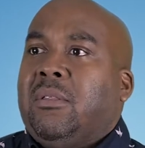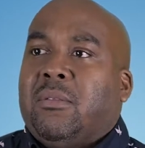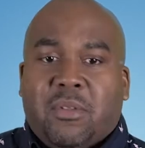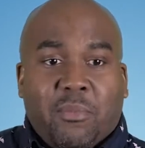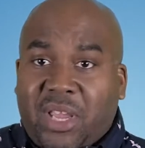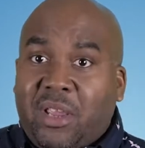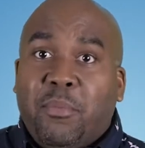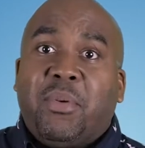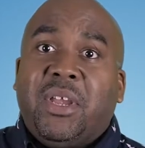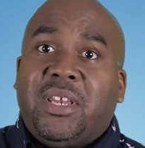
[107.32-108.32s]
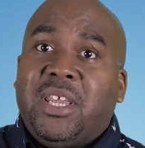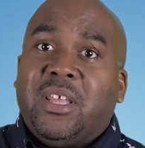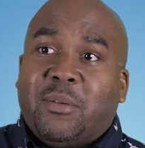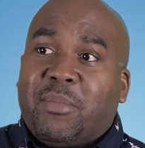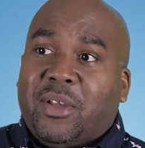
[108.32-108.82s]
they're making a big
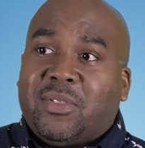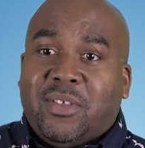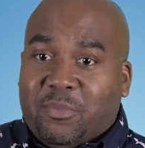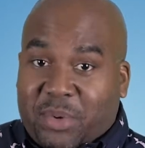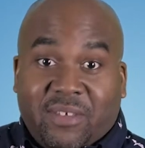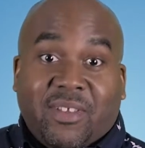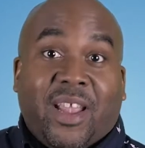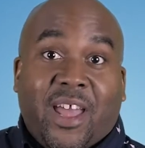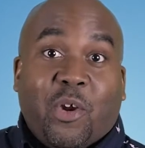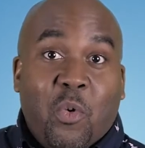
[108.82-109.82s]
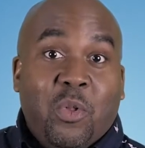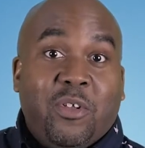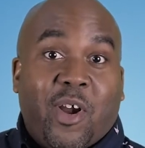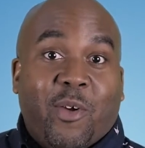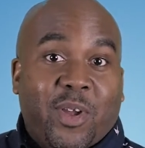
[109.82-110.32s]
deal about this. But as I got
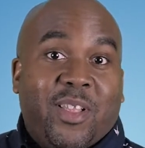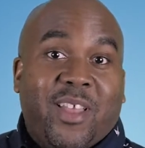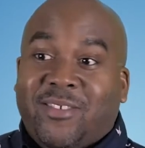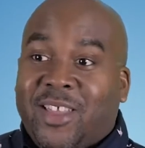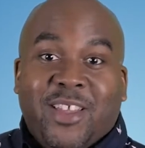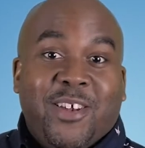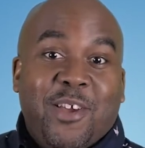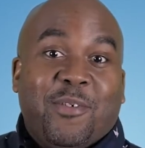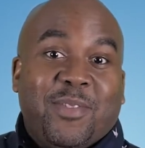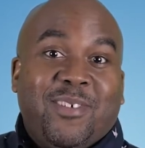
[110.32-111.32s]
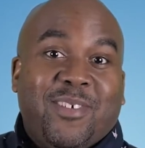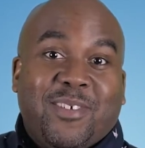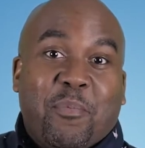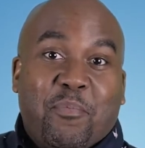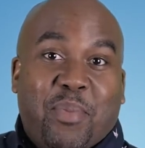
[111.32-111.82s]
older, I realized, no, this is
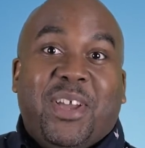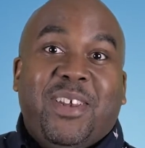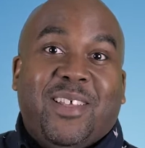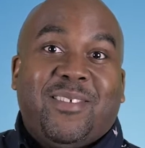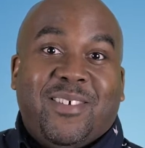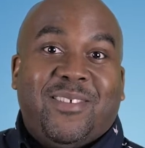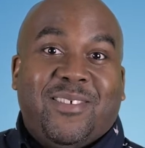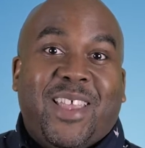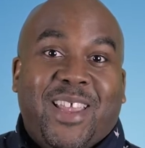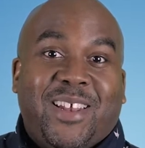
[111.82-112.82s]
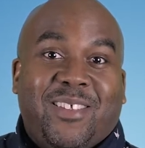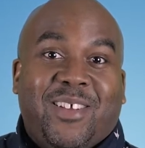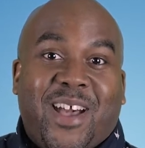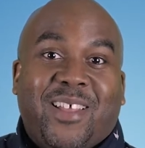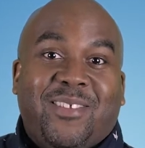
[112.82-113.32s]
a bug nuts insane
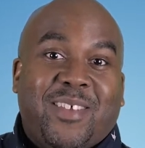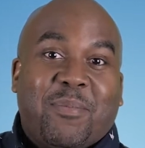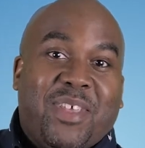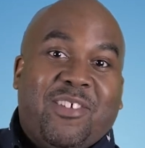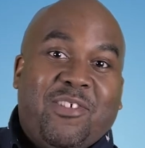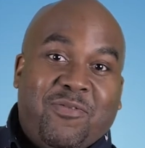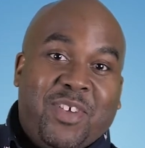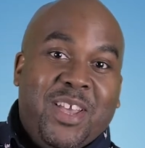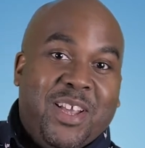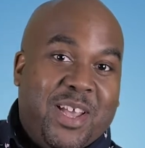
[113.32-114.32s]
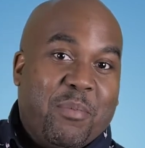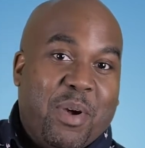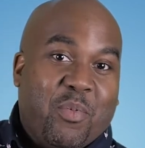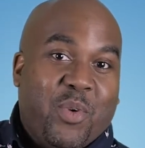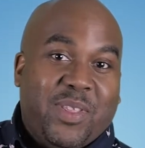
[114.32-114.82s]
concept that you've come
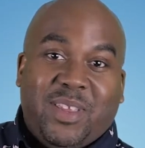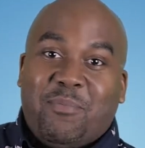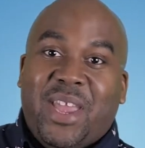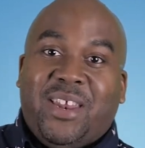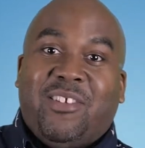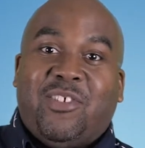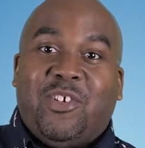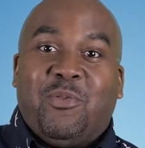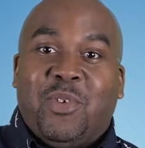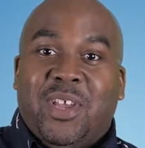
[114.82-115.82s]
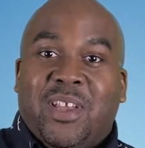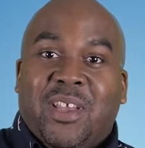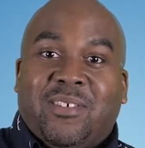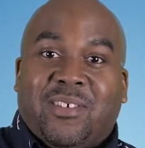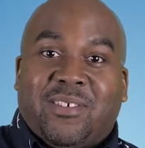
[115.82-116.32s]
up with and managed to
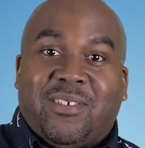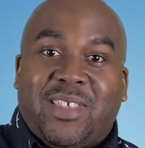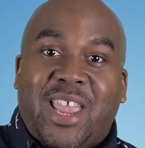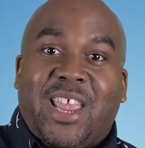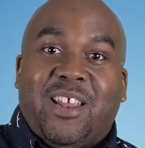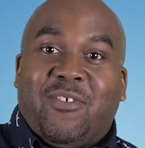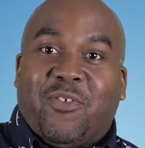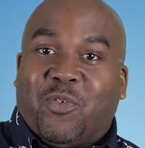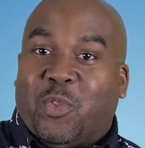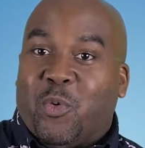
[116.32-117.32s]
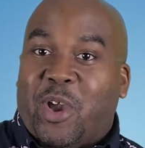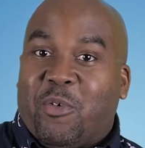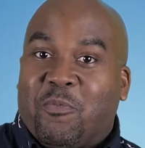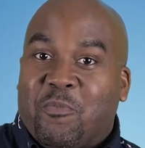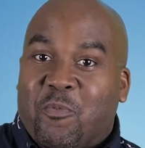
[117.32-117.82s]
sustain
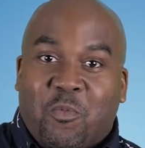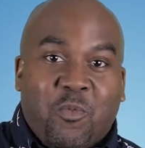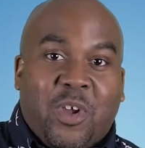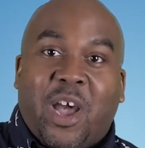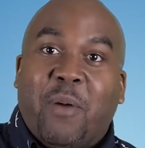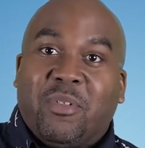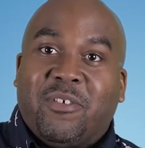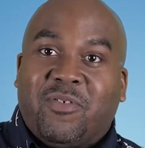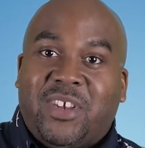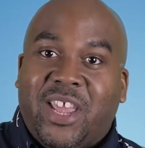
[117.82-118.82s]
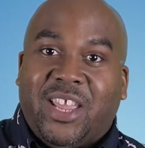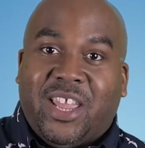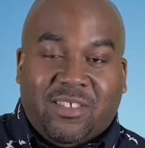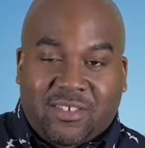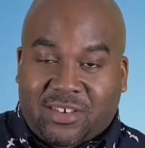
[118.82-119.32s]
throughout a couple of
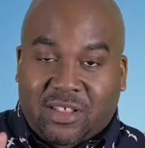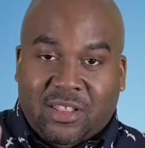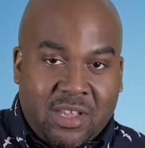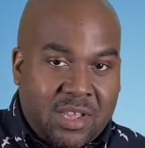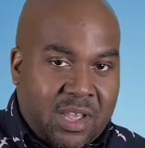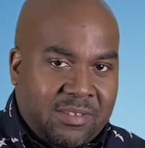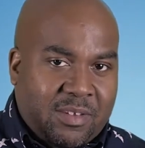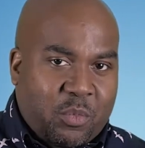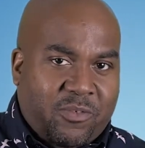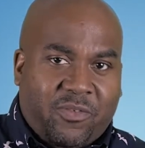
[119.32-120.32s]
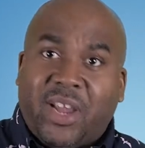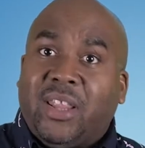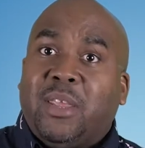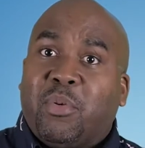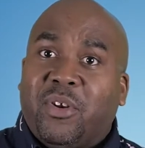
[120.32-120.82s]
decades until someone
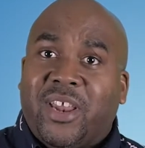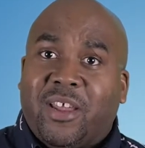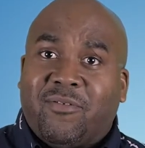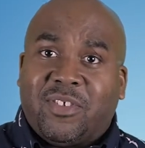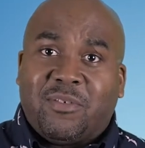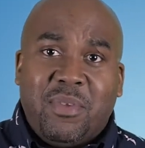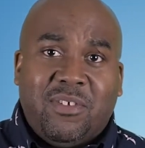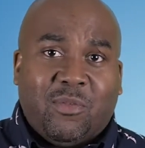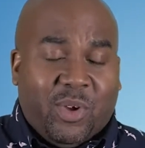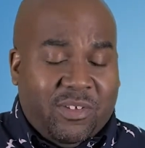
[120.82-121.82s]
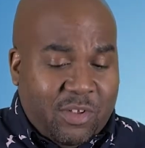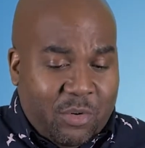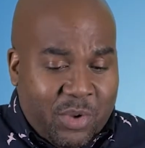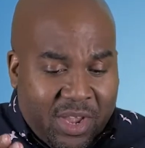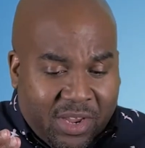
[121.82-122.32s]
finally put it out of its misery. So
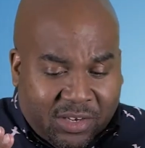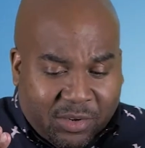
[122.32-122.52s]
to